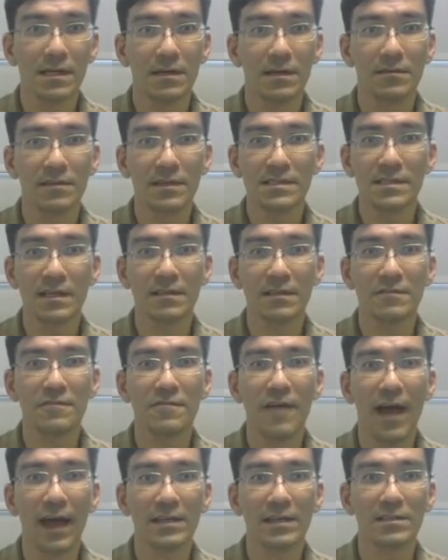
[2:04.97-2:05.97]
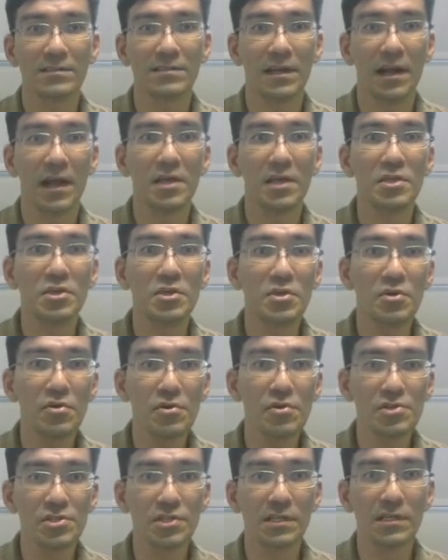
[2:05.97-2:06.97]
these are the factors that I
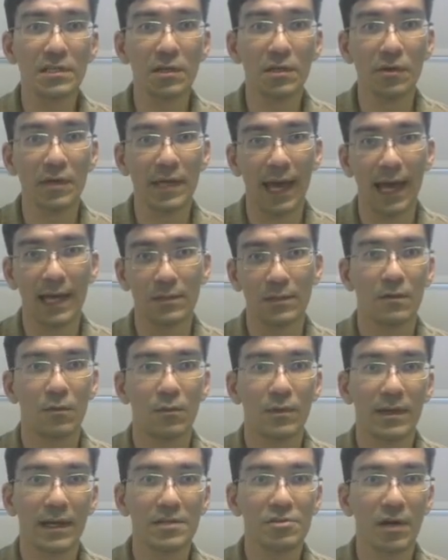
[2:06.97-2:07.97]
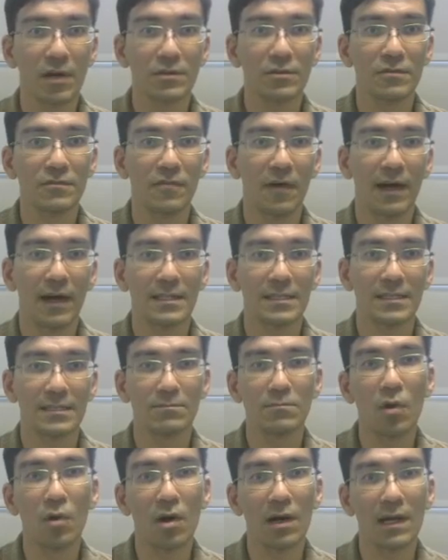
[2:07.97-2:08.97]
usually look at when I try to find a
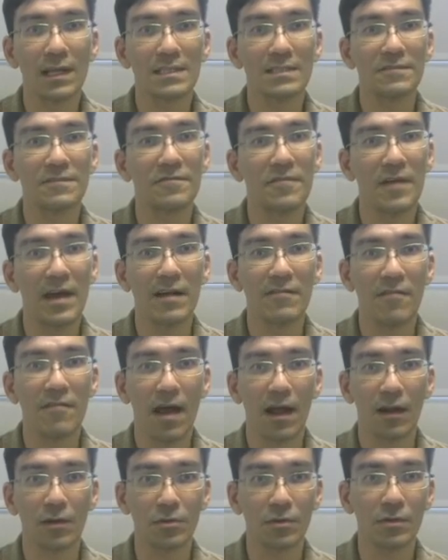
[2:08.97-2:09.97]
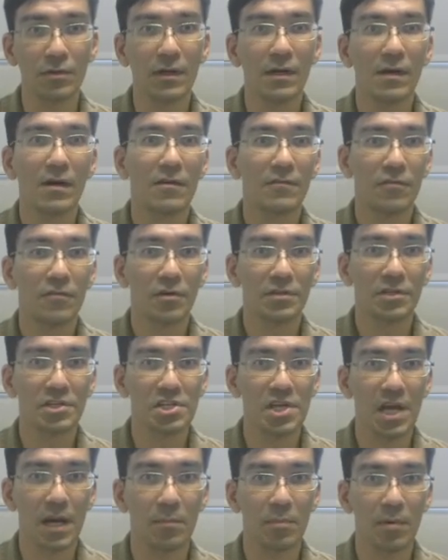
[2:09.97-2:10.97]
more or less fair value for the
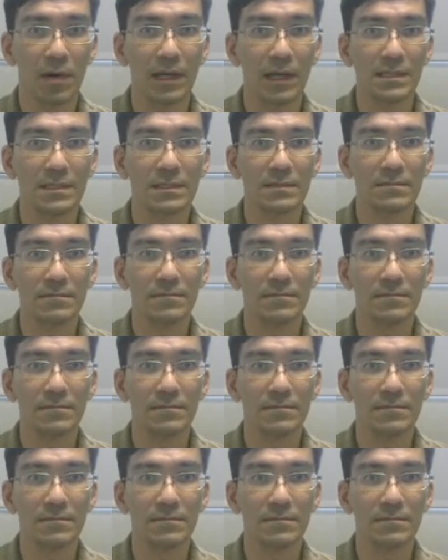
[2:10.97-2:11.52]
share price.